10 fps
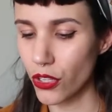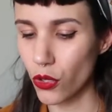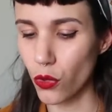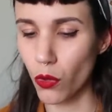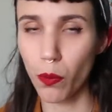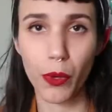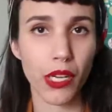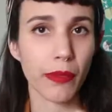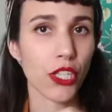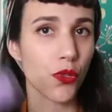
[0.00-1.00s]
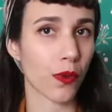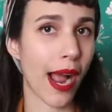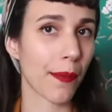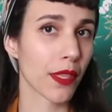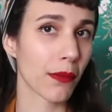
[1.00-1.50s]
you pretty much
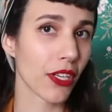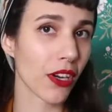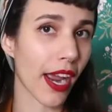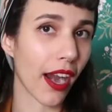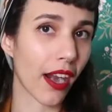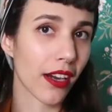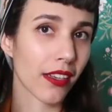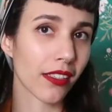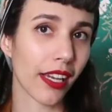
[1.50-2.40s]
wrap them in your hair.